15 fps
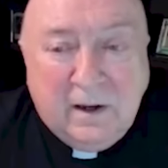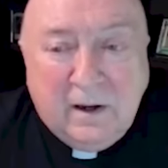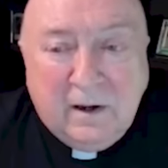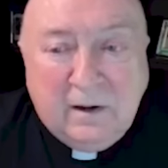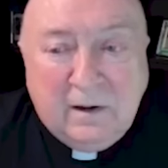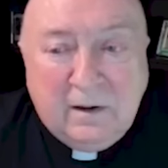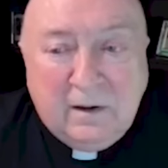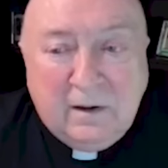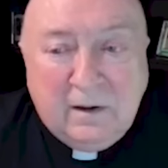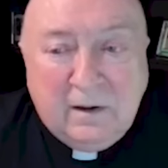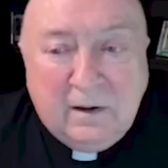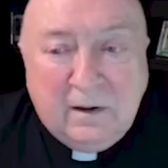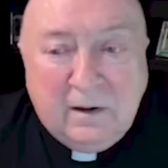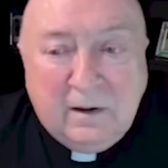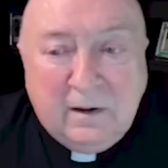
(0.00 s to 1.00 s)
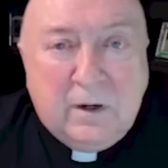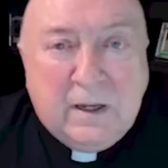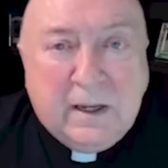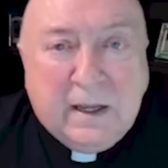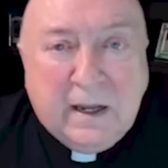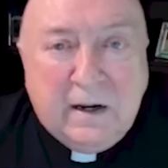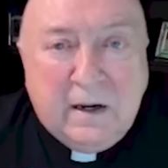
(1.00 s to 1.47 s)
It is not
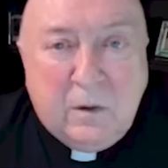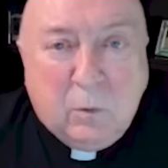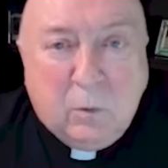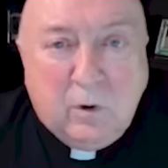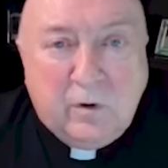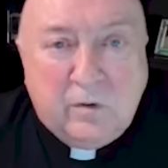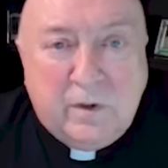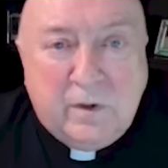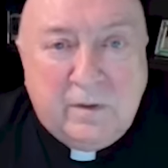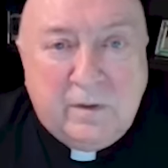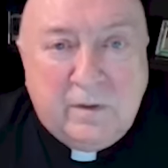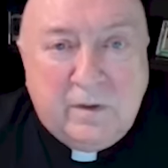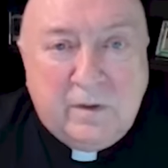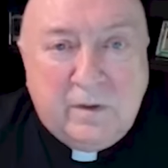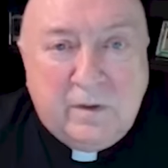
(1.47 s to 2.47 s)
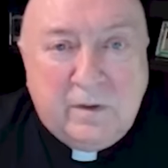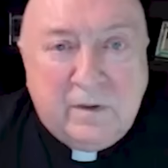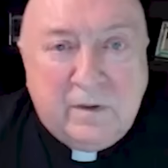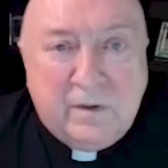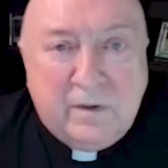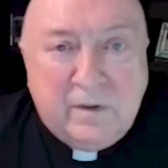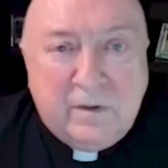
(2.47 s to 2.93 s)
going to get any worse than this
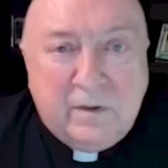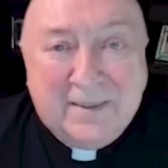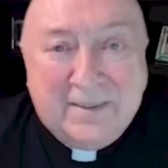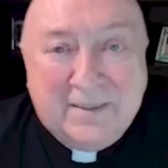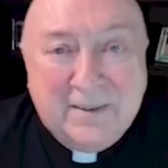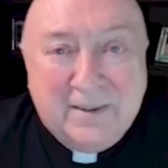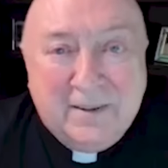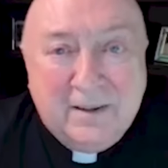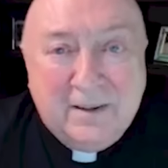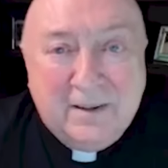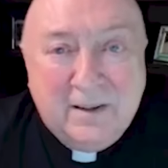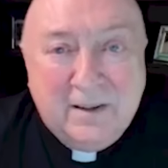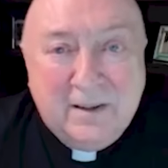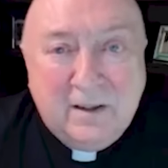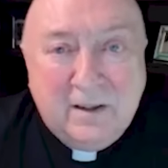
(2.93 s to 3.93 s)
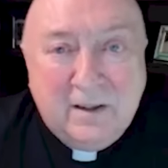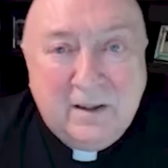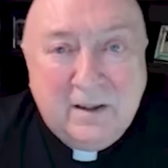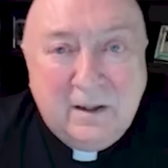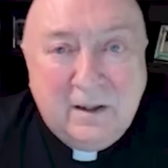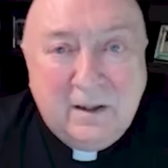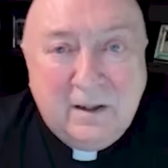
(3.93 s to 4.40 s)
because it can't.
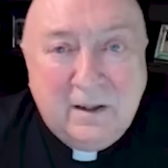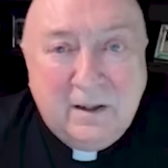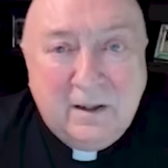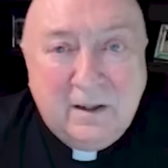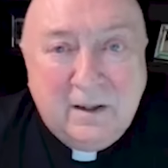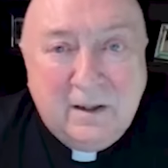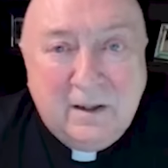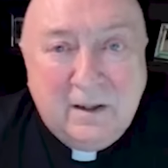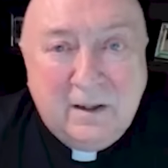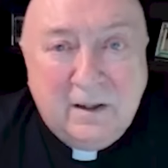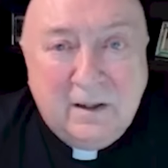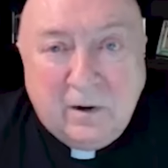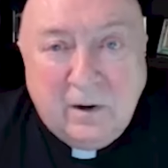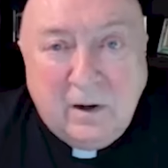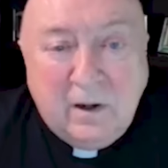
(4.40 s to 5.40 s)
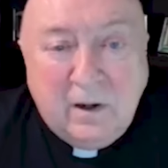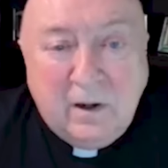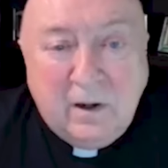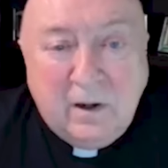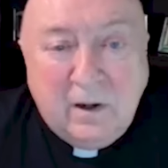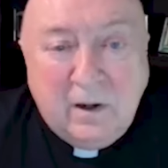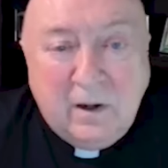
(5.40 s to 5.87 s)
And it will get better.
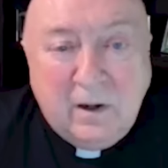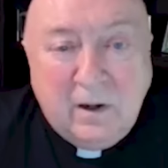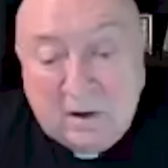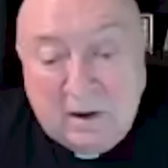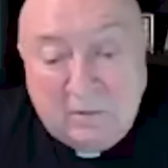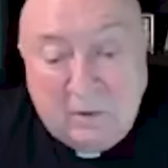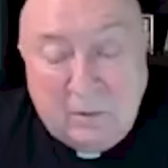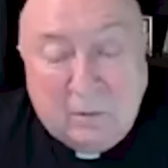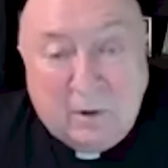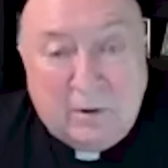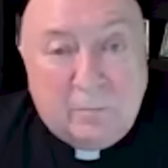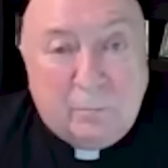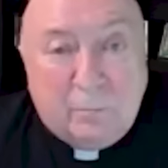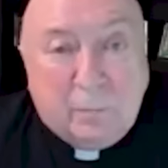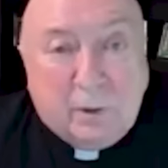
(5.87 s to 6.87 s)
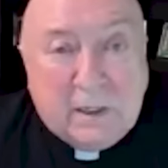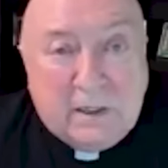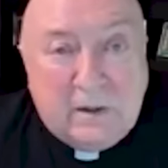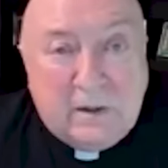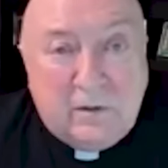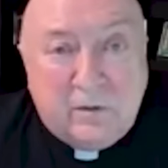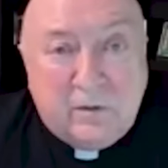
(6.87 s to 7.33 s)
So I just tell everyone,
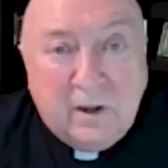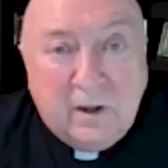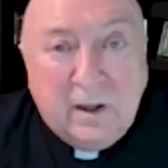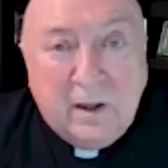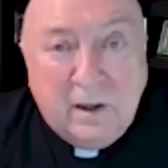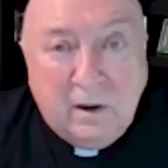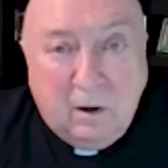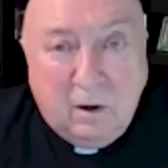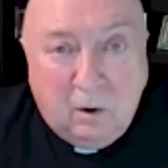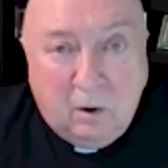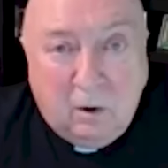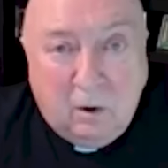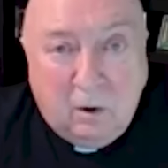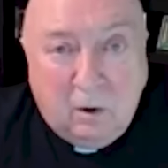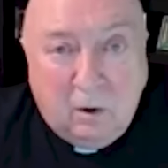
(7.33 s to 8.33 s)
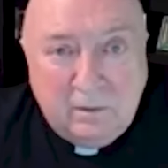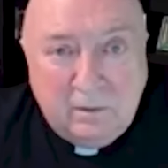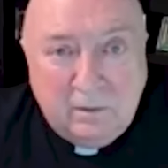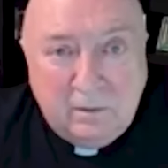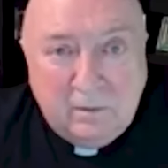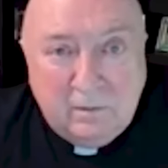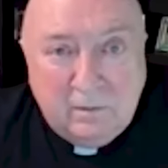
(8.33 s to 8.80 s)
please hold on,
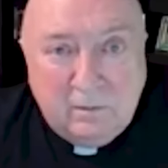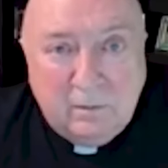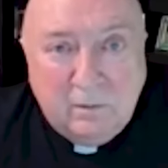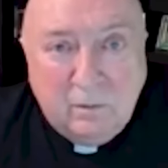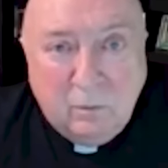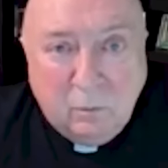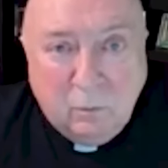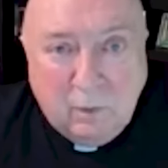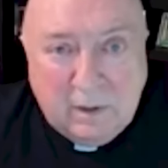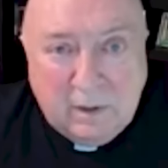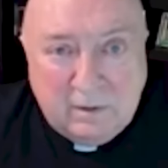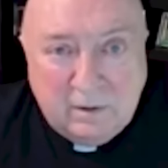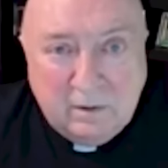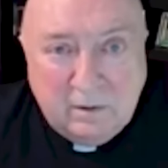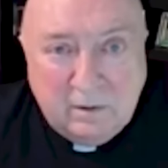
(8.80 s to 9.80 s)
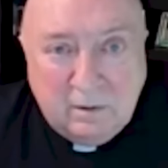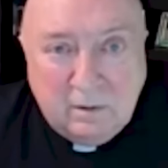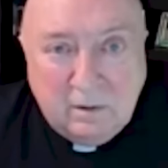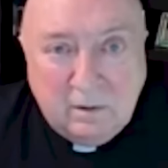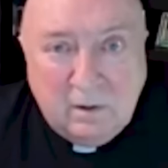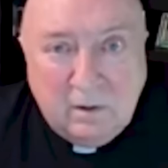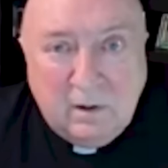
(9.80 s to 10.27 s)
wait.
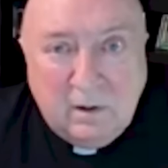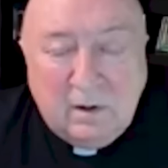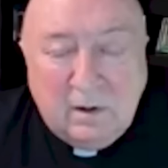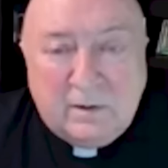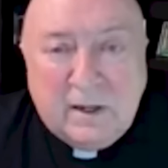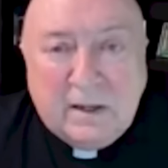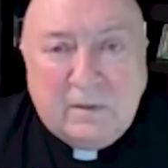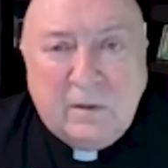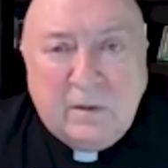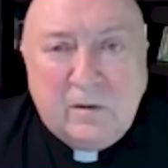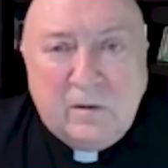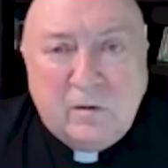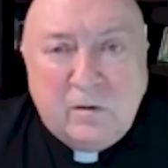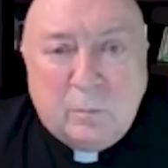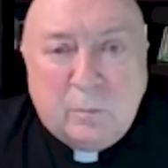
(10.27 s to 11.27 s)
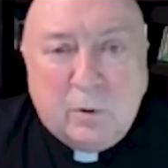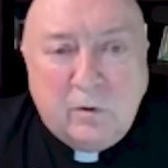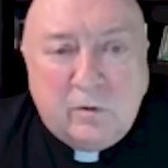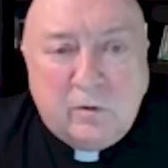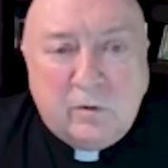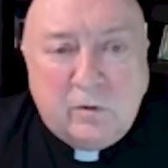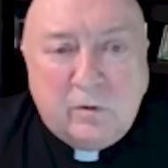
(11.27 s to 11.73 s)
Take this as a
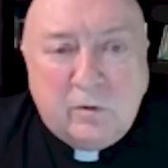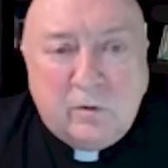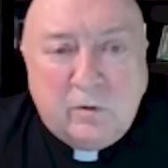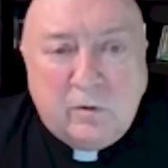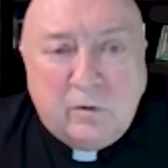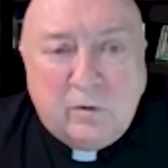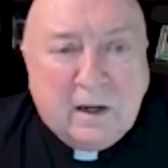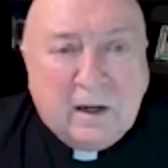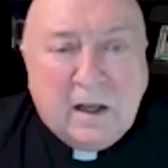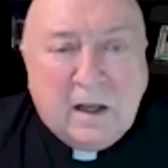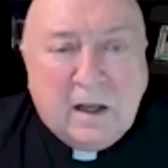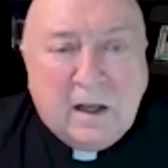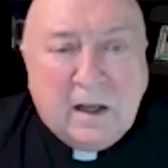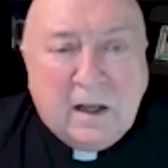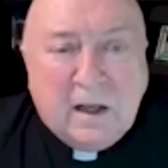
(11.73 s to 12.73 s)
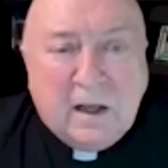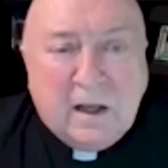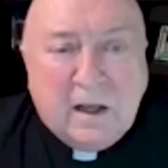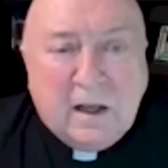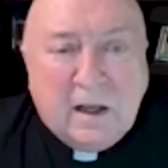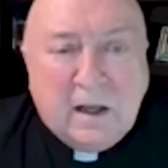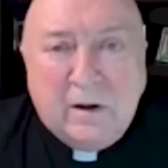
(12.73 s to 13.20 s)
personal and a collective
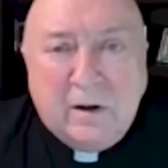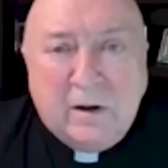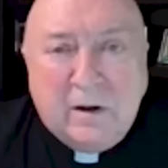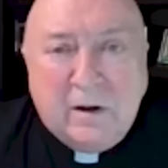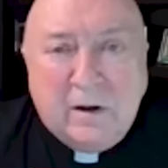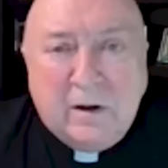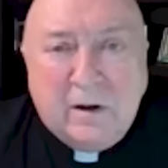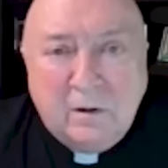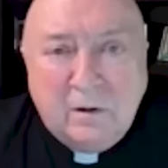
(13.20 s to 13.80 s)
penance